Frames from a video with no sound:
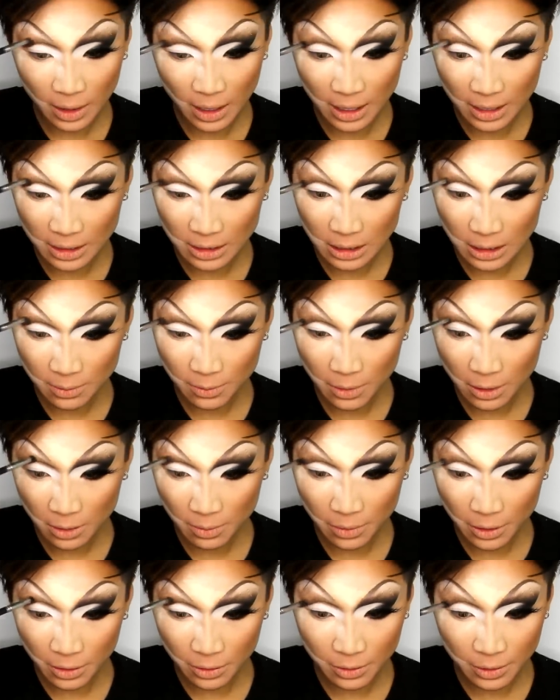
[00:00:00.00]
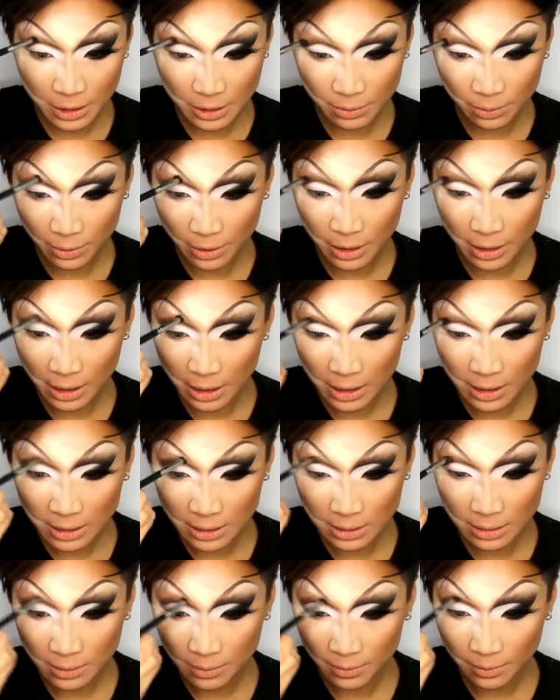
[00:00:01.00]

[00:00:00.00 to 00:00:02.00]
and deepen up the crease with this.